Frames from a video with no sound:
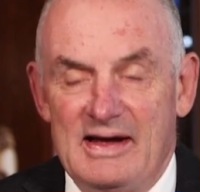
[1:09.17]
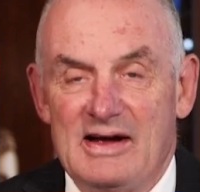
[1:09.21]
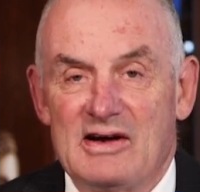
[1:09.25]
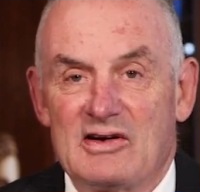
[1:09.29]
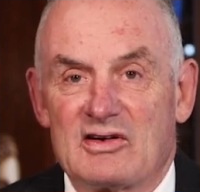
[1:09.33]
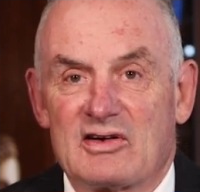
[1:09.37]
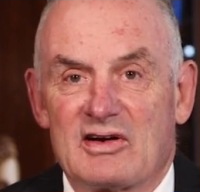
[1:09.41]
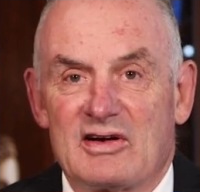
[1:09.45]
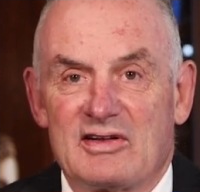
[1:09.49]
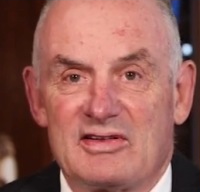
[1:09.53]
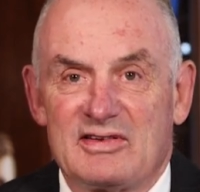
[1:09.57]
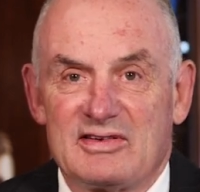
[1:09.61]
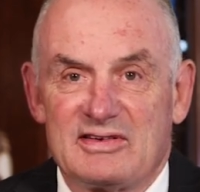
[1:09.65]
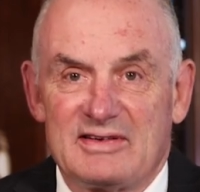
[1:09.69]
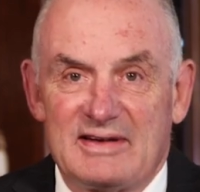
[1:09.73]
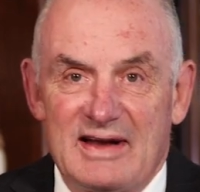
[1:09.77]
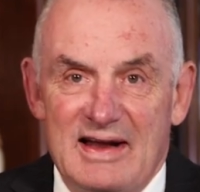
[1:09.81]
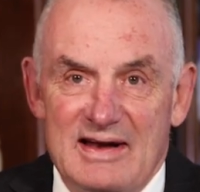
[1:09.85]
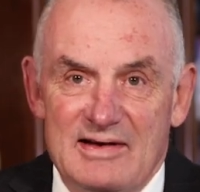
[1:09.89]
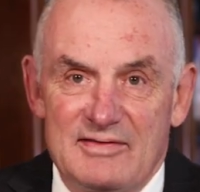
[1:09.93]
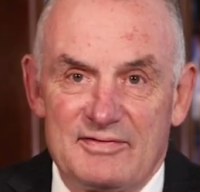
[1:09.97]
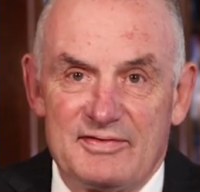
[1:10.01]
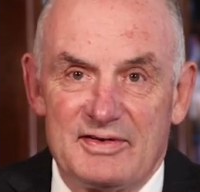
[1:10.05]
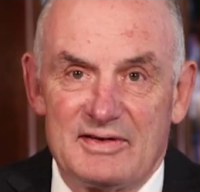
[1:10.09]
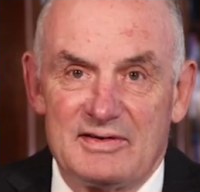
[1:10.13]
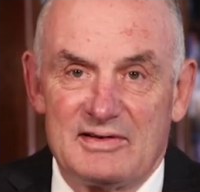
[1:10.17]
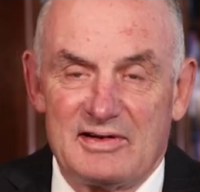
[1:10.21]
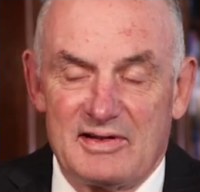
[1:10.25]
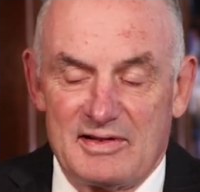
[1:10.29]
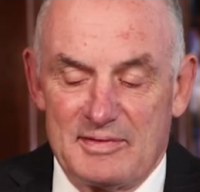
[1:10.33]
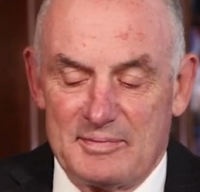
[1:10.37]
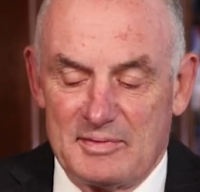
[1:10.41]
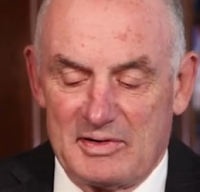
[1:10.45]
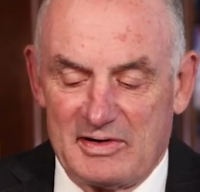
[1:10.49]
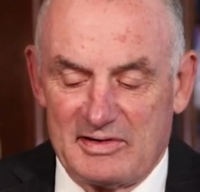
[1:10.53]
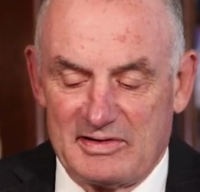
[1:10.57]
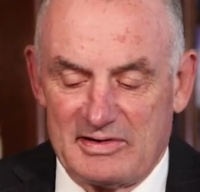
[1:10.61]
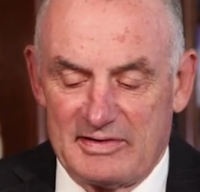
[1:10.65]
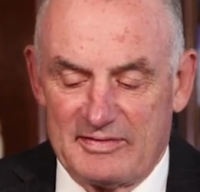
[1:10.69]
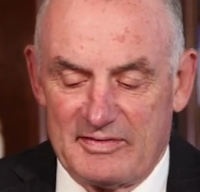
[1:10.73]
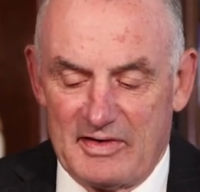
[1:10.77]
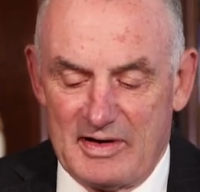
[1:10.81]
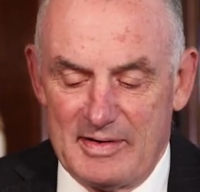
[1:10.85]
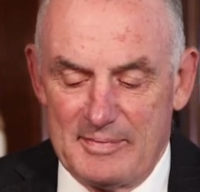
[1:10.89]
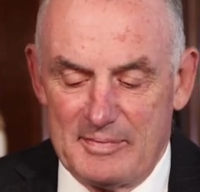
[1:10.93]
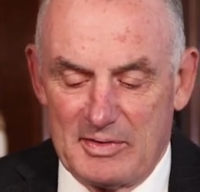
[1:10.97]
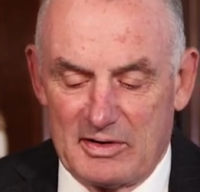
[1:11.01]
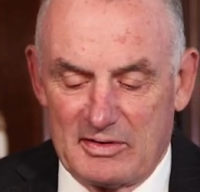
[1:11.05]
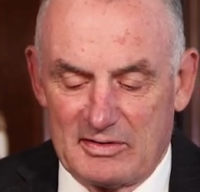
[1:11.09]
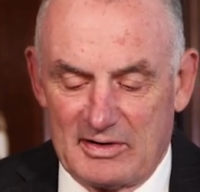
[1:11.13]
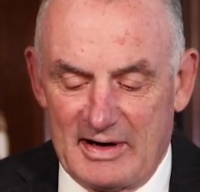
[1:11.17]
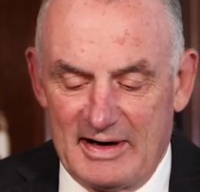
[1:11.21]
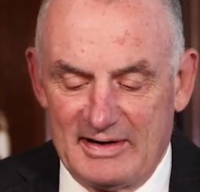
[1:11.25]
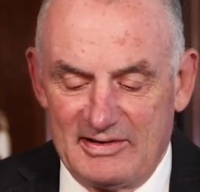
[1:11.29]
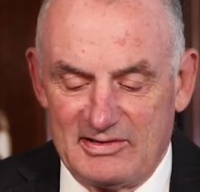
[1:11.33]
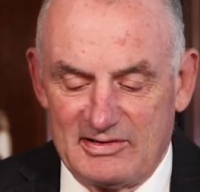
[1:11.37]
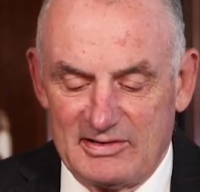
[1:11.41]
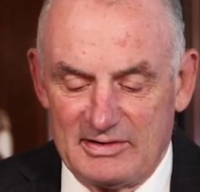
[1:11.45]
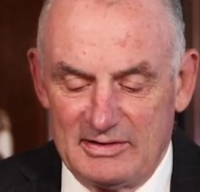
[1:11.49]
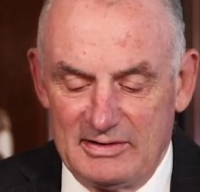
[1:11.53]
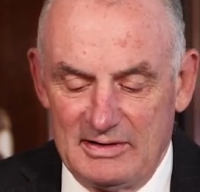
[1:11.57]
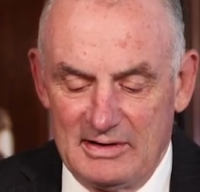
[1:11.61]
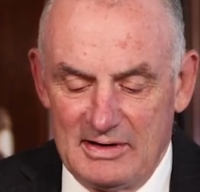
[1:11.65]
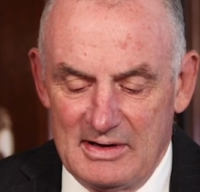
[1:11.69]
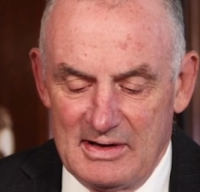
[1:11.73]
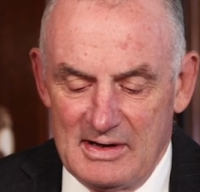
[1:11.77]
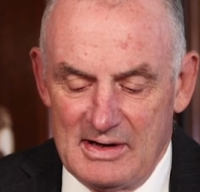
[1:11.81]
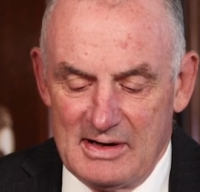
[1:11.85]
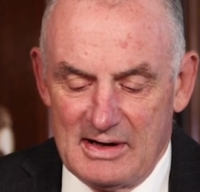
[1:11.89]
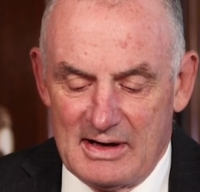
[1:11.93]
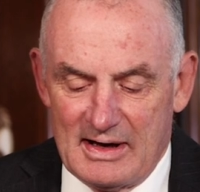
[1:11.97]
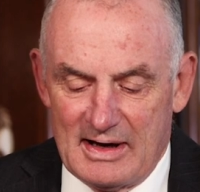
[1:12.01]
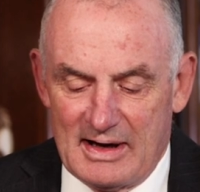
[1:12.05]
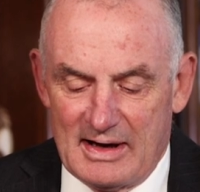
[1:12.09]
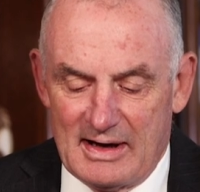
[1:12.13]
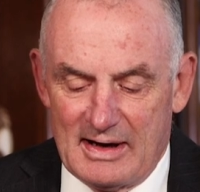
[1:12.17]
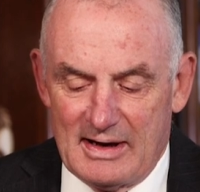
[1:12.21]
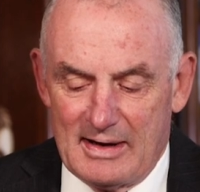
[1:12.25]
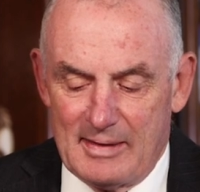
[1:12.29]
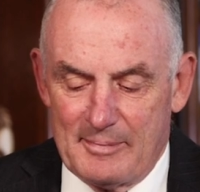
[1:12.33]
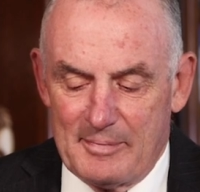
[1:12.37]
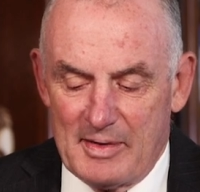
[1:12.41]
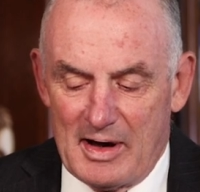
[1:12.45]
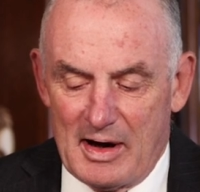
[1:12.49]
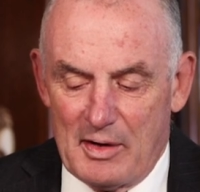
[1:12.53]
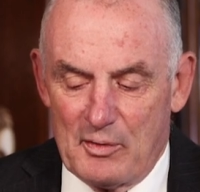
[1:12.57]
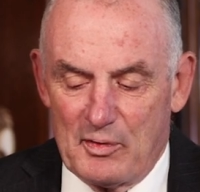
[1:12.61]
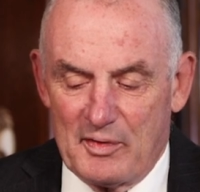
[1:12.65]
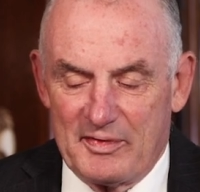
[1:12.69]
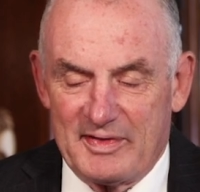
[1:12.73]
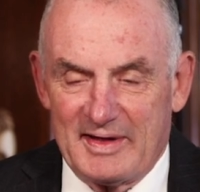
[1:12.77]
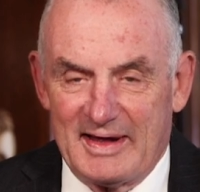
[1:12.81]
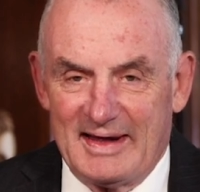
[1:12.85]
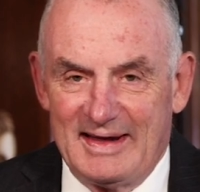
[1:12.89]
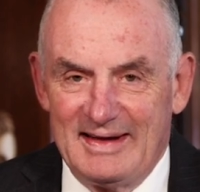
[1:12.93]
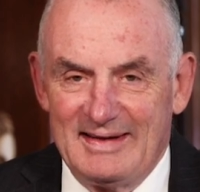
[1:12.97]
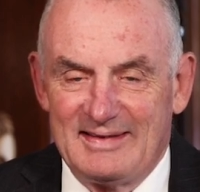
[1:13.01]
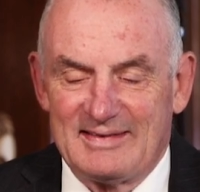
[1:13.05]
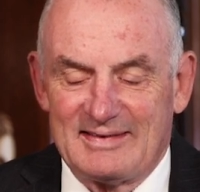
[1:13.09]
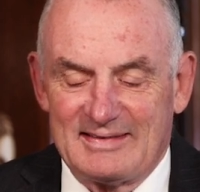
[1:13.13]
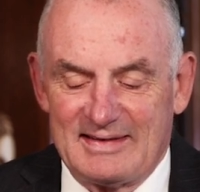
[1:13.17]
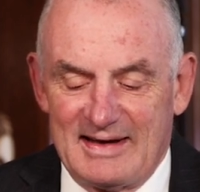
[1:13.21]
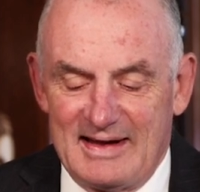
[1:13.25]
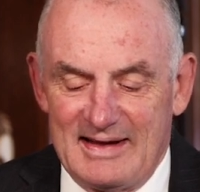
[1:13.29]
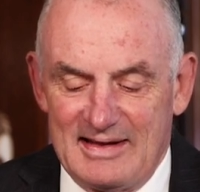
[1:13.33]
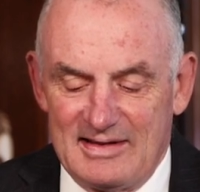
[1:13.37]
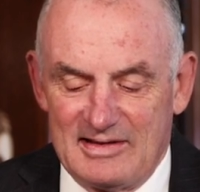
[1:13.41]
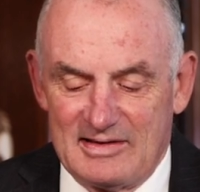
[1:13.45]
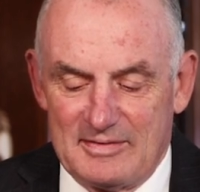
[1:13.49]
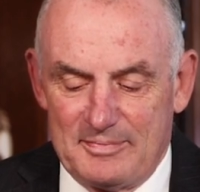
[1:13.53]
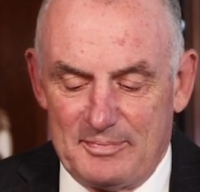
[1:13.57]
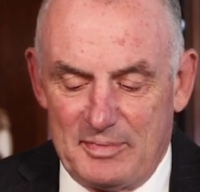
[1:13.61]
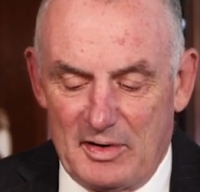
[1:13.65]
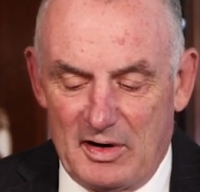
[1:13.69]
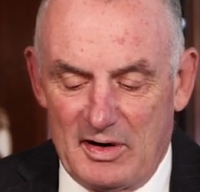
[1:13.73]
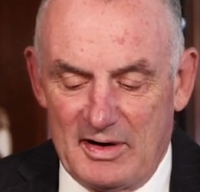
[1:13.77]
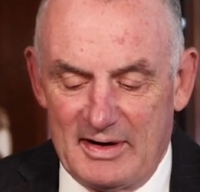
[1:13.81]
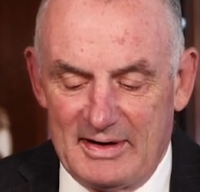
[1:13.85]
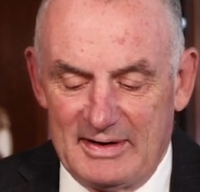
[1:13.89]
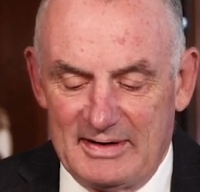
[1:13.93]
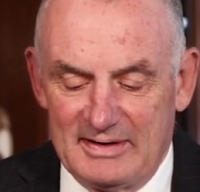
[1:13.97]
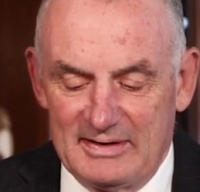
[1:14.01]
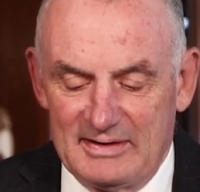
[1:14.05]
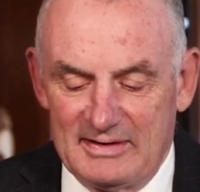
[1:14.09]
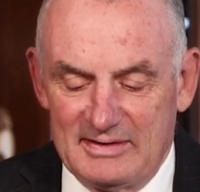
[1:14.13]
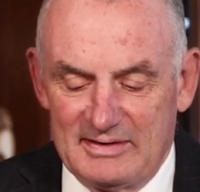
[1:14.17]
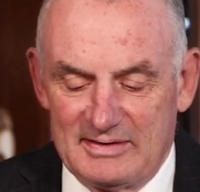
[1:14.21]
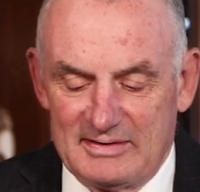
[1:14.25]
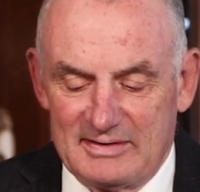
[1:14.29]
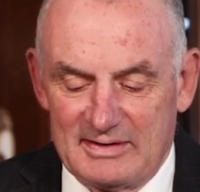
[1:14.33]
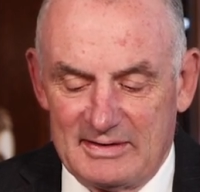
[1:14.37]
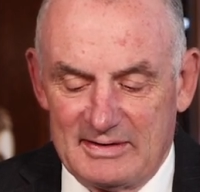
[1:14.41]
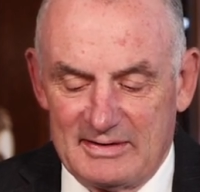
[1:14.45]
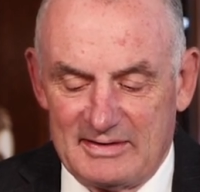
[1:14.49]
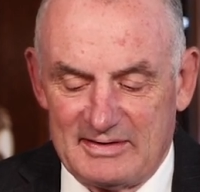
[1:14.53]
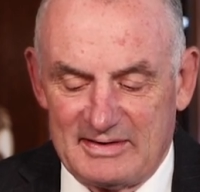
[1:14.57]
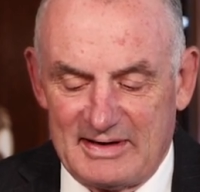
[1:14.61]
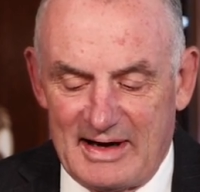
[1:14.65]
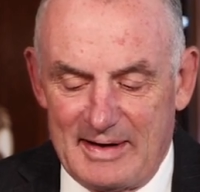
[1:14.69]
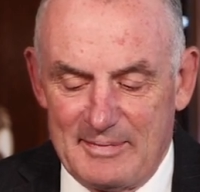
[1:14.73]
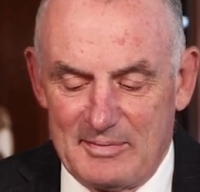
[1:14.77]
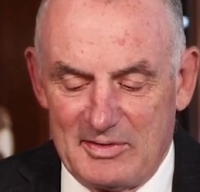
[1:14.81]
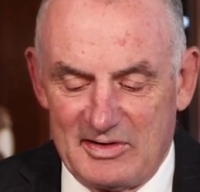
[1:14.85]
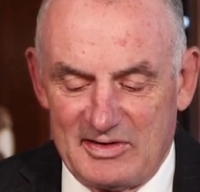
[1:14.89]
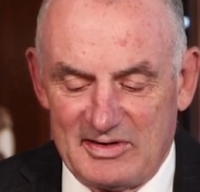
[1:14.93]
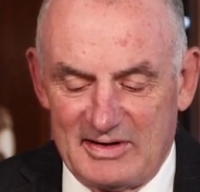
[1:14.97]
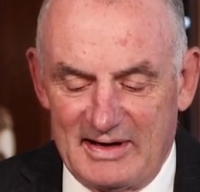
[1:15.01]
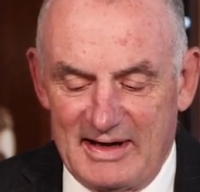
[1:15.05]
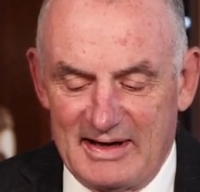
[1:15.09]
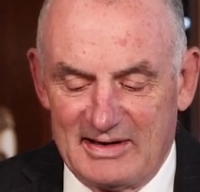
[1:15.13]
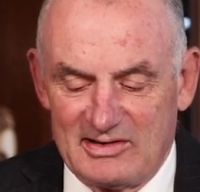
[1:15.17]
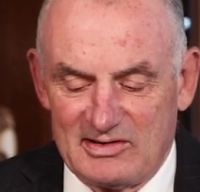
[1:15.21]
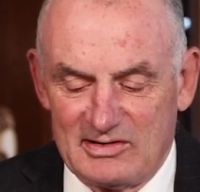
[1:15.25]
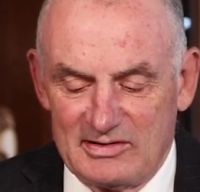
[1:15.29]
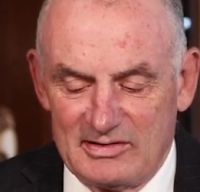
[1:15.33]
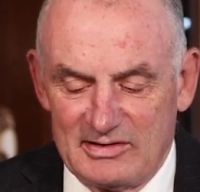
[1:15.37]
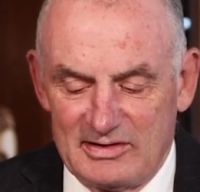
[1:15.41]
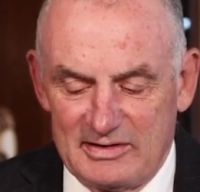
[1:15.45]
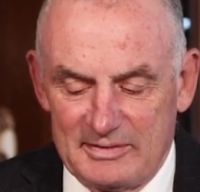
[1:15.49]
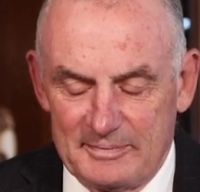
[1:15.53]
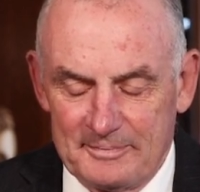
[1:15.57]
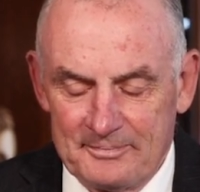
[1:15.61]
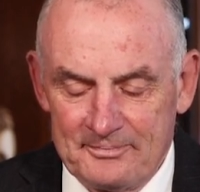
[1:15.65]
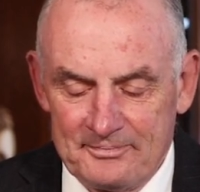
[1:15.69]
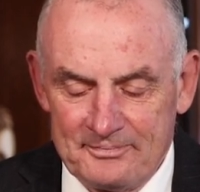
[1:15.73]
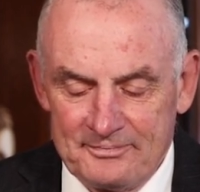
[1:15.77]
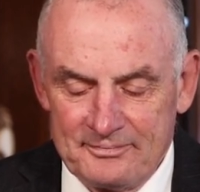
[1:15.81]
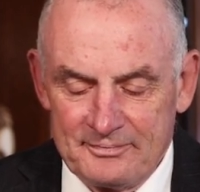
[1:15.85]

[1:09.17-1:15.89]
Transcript: Erica Stanford to the Minister of Immigration about whether he stands by his statements and actions.